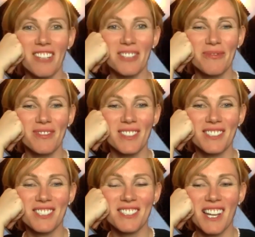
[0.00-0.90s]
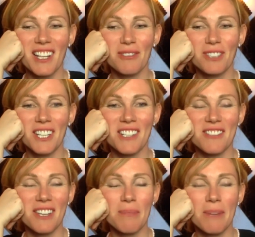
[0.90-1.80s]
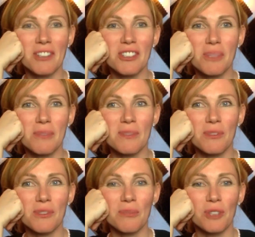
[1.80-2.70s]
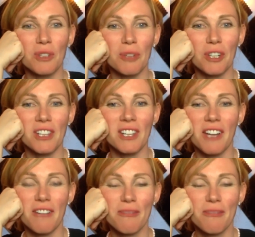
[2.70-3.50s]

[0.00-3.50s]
it. It's exactly what that is, right? Mentorship is the most important part in life.